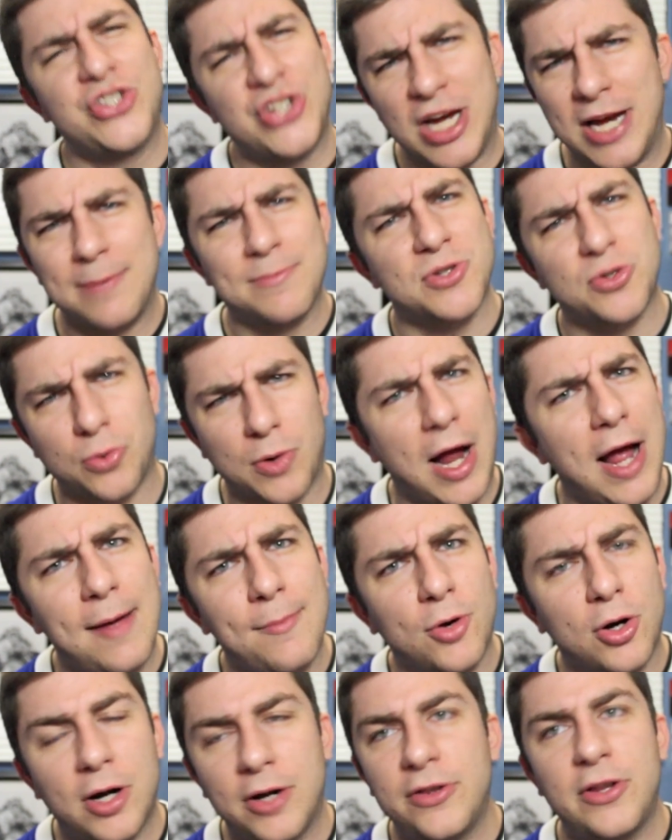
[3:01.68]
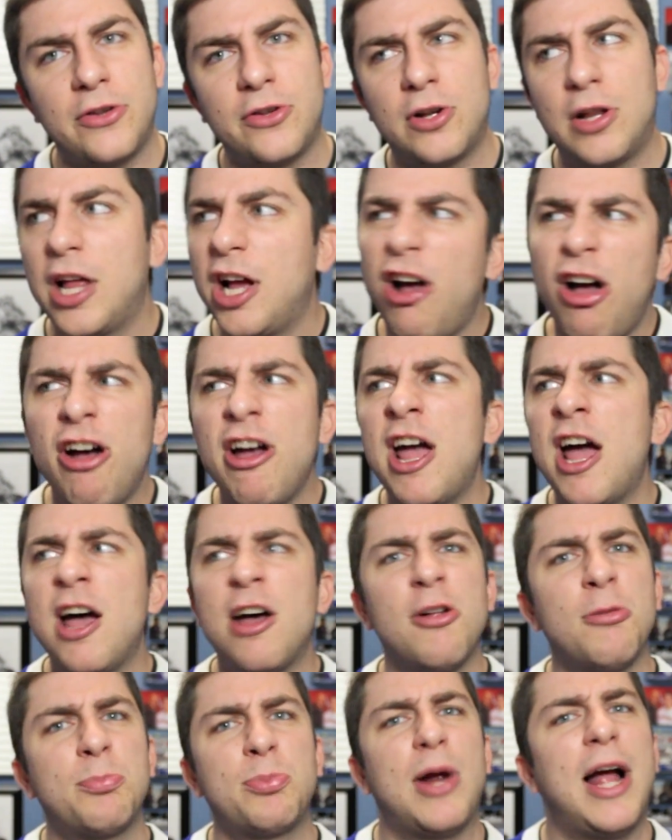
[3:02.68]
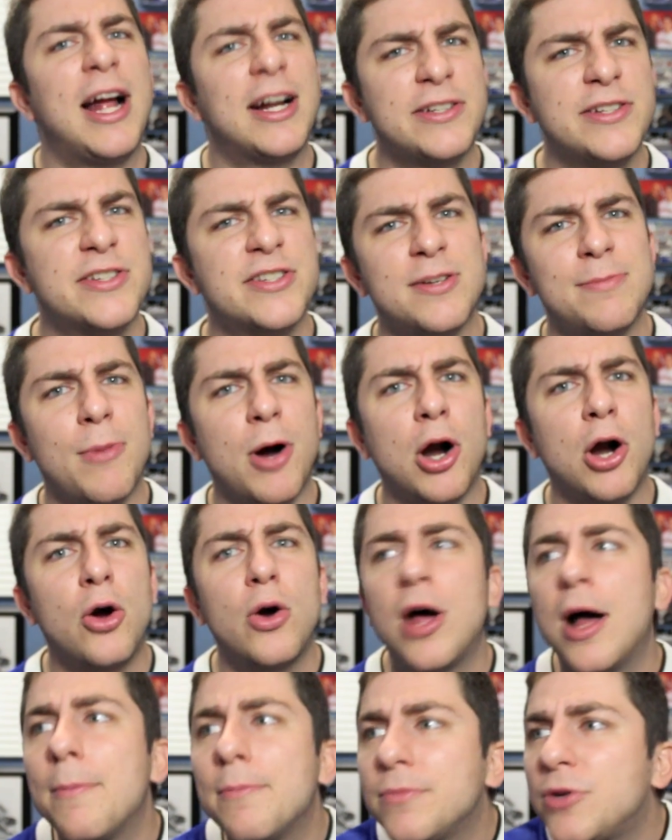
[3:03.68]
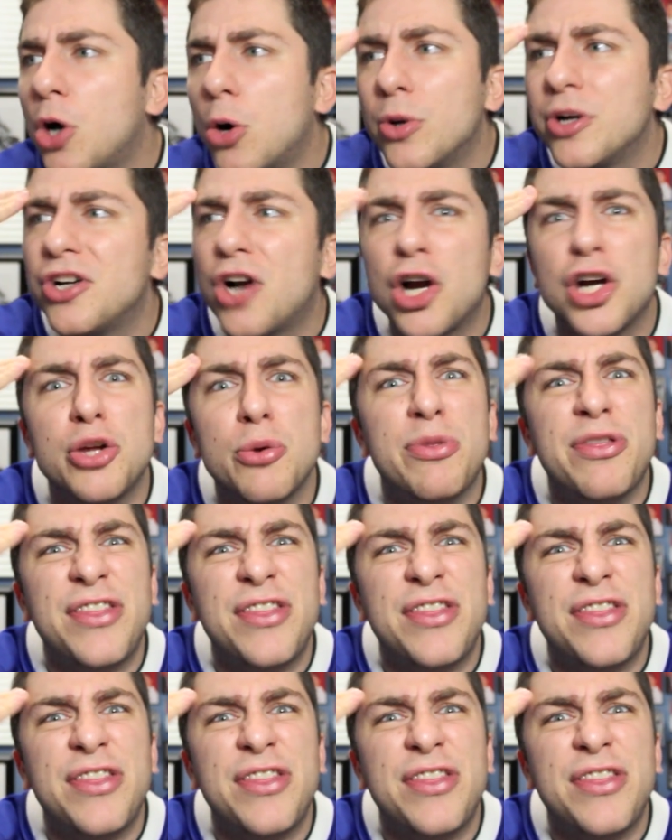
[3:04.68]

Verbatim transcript: James Reimer, and then they're like, oh yeah, he'll practice tomorrow. I'm going, are you